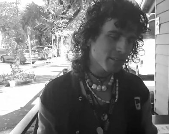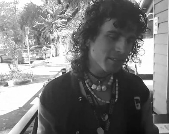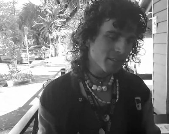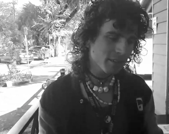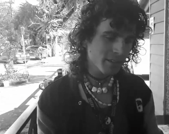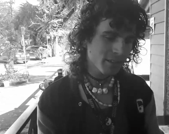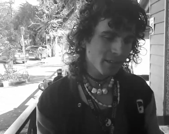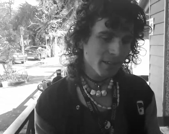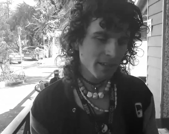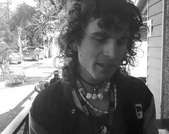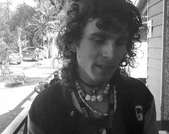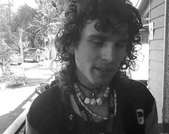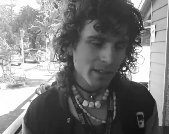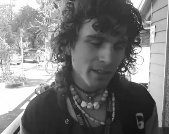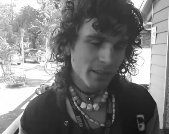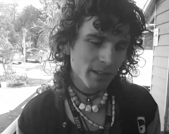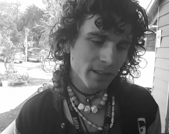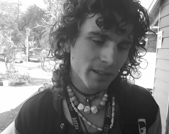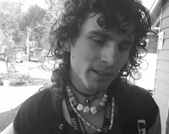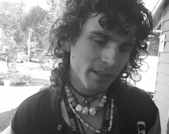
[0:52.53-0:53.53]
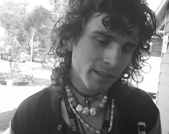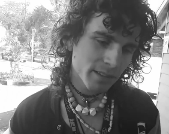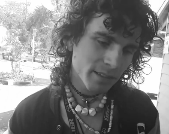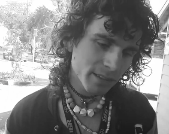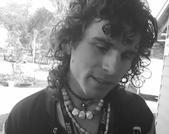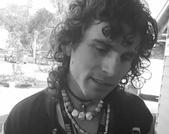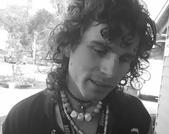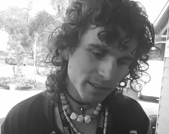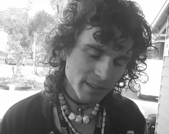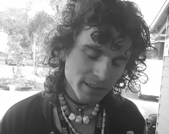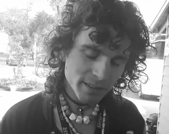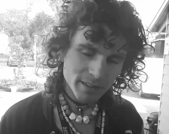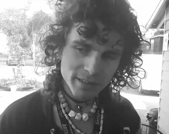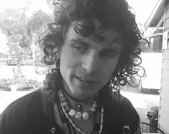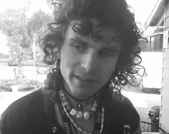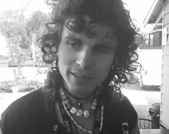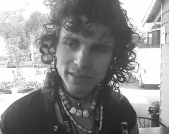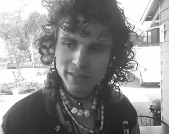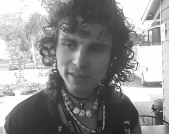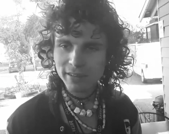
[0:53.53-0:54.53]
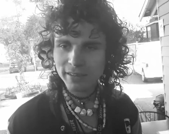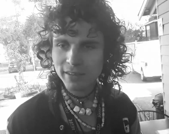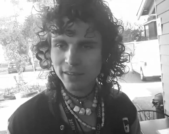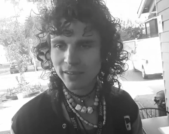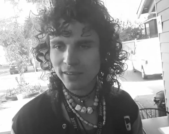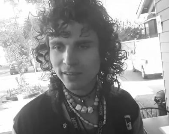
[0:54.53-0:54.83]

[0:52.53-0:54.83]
[no speech]